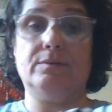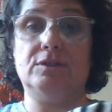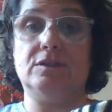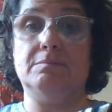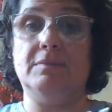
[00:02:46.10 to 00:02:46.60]

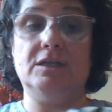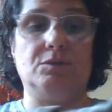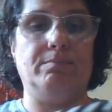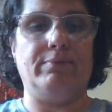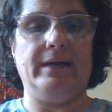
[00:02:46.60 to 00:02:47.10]
which is much
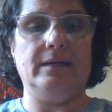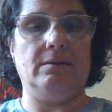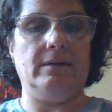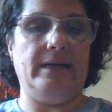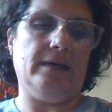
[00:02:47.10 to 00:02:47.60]

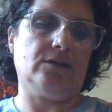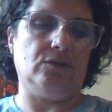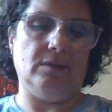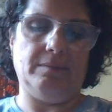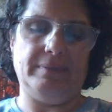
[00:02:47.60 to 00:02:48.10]
brighter
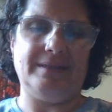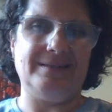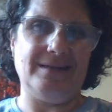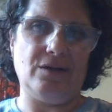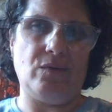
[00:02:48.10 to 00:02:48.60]
actually, but it's
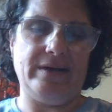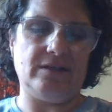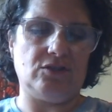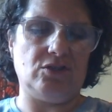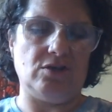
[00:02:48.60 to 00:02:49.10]
not quite
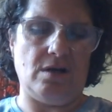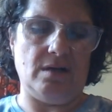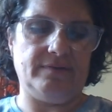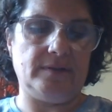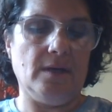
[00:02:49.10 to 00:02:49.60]
as
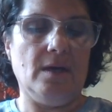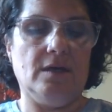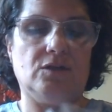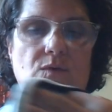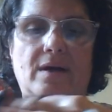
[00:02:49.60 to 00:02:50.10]
soft.
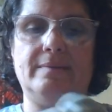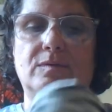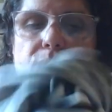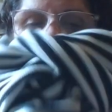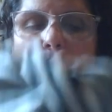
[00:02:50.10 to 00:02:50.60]
So I'm
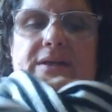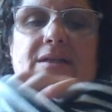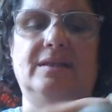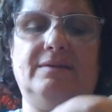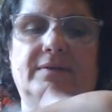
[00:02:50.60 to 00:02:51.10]
going to
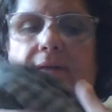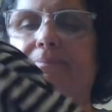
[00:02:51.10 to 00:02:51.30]
leave it